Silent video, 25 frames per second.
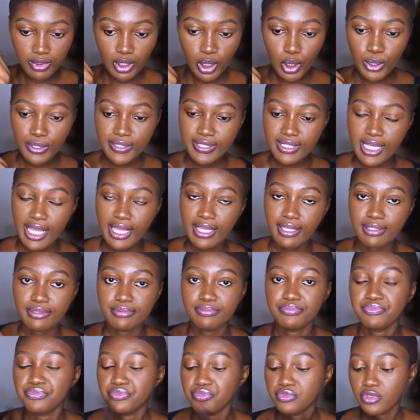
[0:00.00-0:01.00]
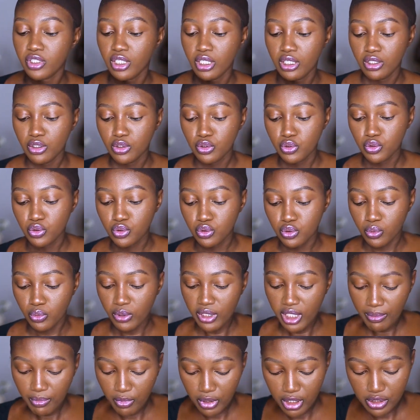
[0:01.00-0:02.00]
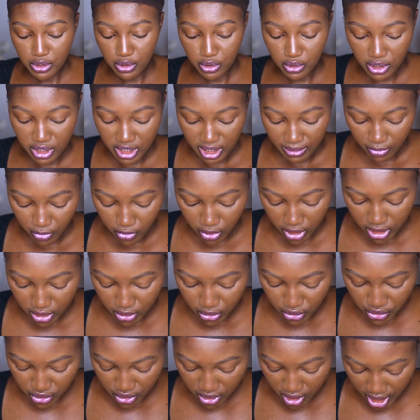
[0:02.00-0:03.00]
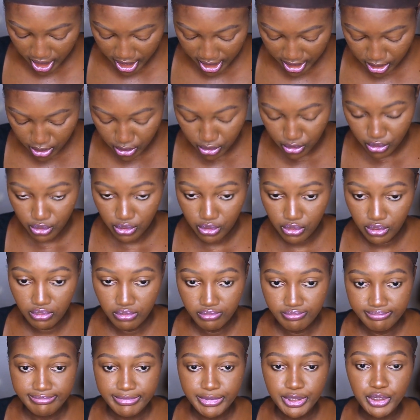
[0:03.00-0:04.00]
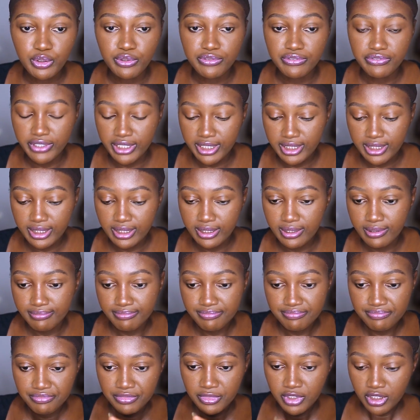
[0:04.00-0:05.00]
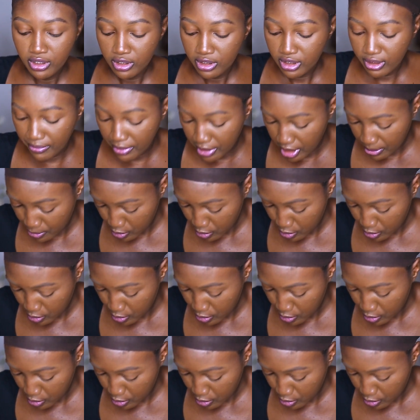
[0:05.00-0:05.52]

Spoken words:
looks like. So what I'm going to do is I'm going to try to fix it. So I'm going to